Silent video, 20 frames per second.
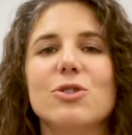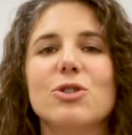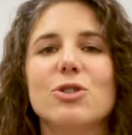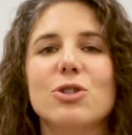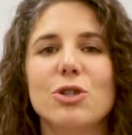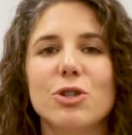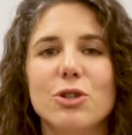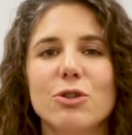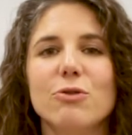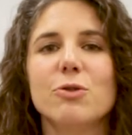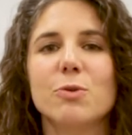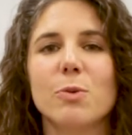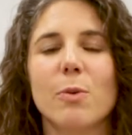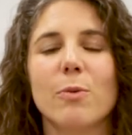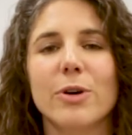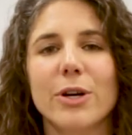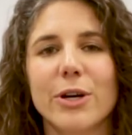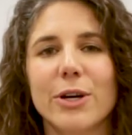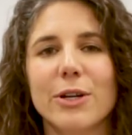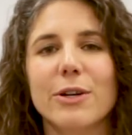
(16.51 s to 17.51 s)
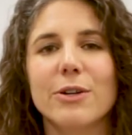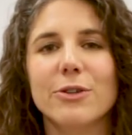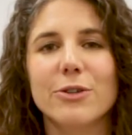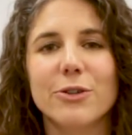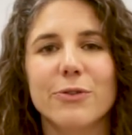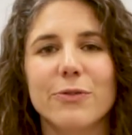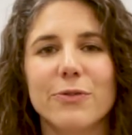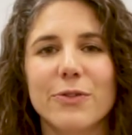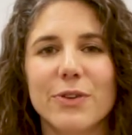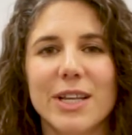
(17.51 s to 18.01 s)
choose what we're going to
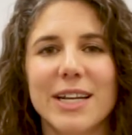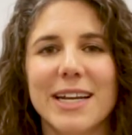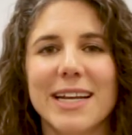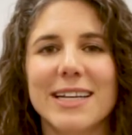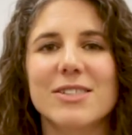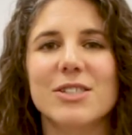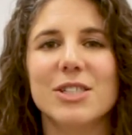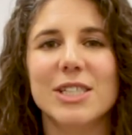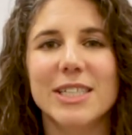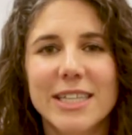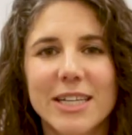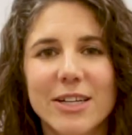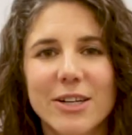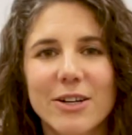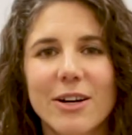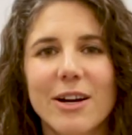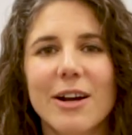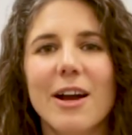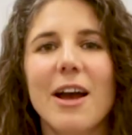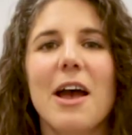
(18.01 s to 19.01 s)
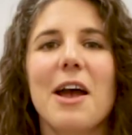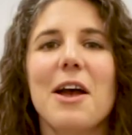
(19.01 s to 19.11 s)
do for the next year,